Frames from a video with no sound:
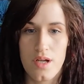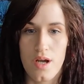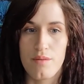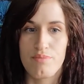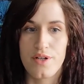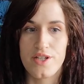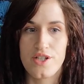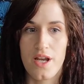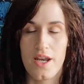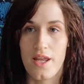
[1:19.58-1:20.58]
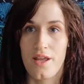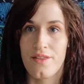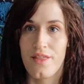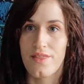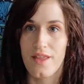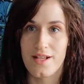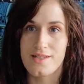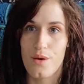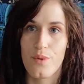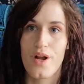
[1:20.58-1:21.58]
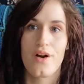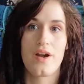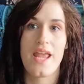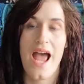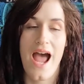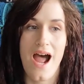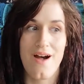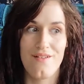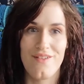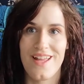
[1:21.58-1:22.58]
appreciating the things that we already have